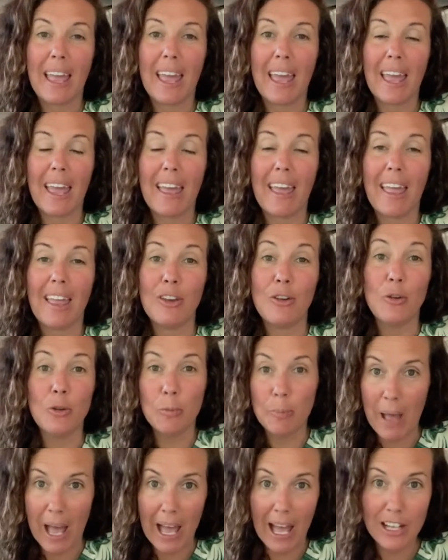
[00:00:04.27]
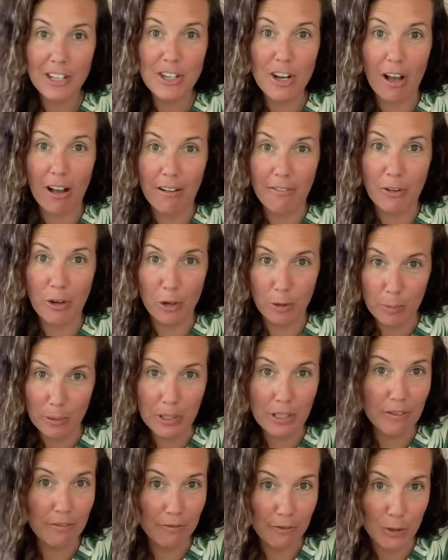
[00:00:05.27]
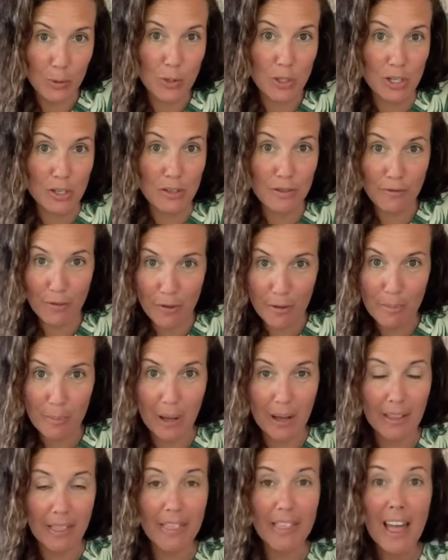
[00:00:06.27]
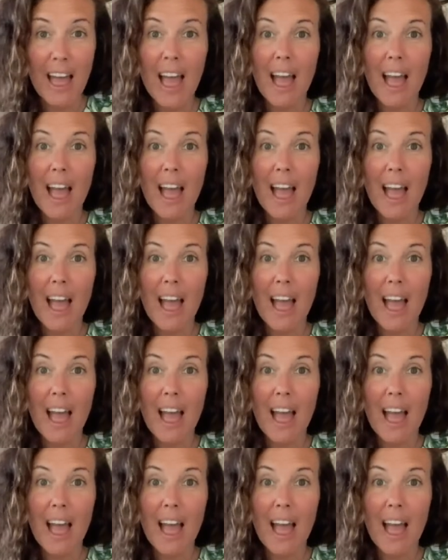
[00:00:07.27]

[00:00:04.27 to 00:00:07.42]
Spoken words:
a new batch of herbal infusions for the month.